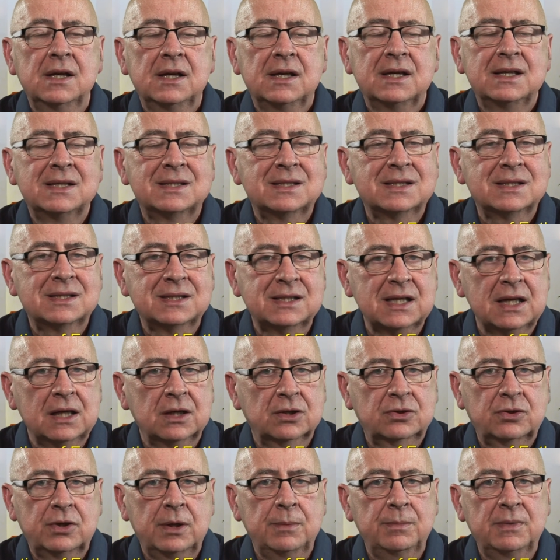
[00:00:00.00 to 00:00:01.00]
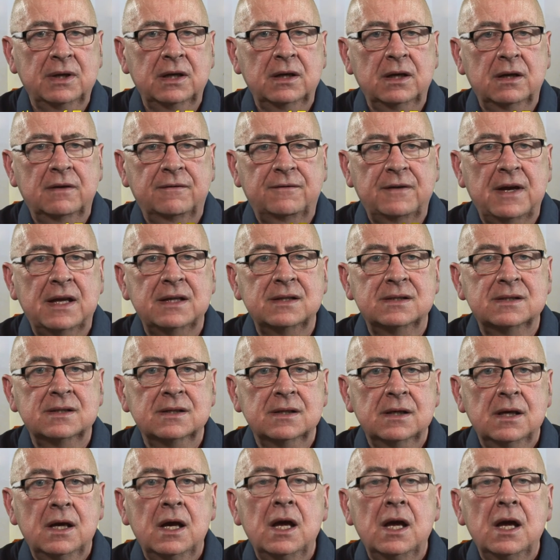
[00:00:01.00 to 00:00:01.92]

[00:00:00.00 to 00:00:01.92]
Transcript: is still a criminal offence